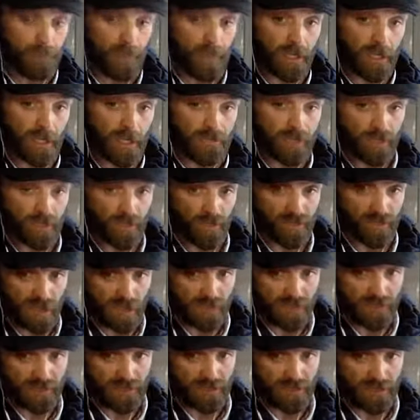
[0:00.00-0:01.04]
as it
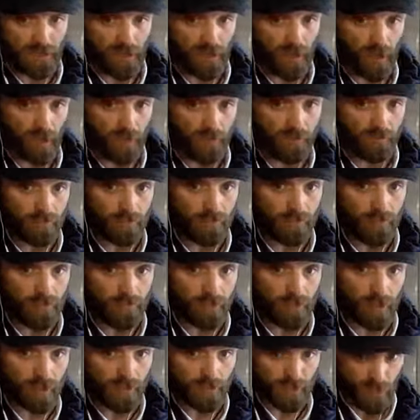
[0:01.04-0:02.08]
pertains to law,
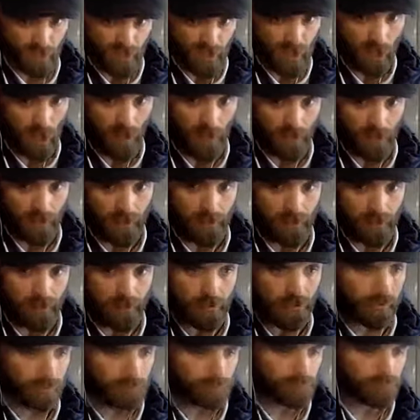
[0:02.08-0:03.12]
as we know
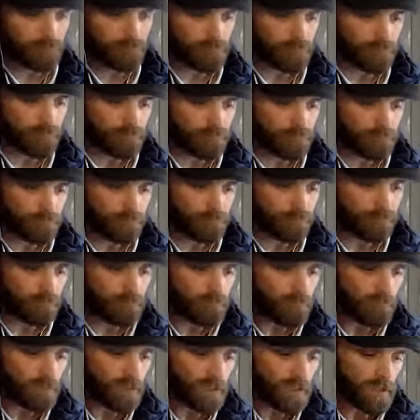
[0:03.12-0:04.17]

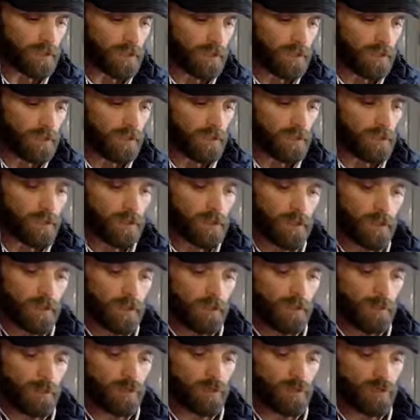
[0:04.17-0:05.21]
it.
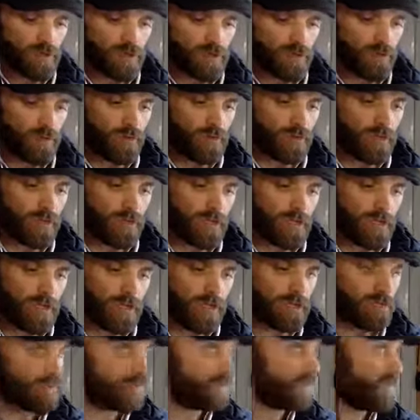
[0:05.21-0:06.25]
But
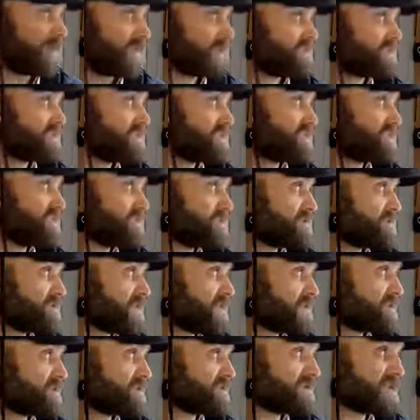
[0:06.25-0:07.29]
when it says here in
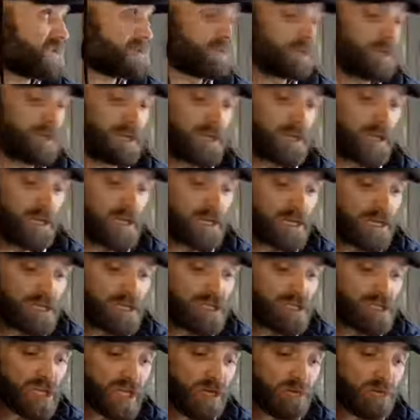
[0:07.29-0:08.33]
section 7, it
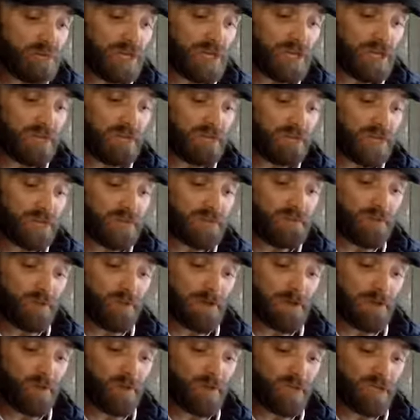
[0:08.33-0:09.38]
shall be an offence for
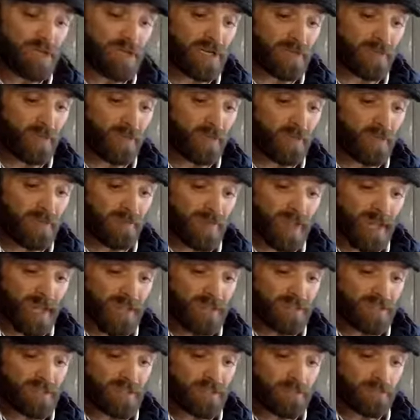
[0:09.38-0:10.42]
any person in a public
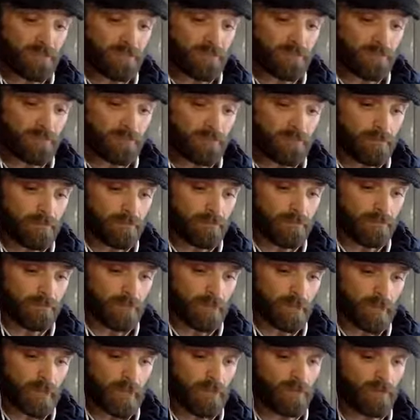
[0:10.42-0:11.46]
place.
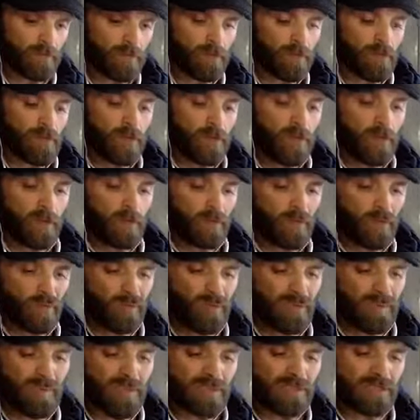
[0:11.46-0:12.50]
Okay, well,
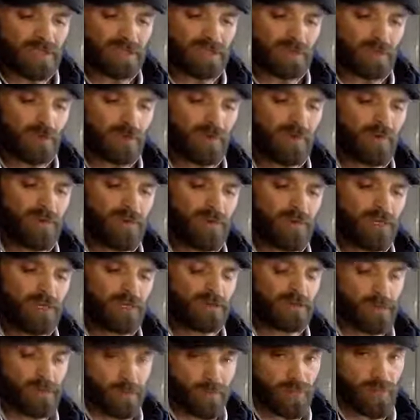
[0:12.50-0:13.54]
public place is normally where you
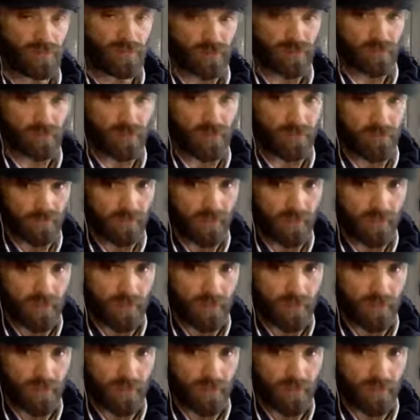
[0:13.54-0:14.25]
distribute stuff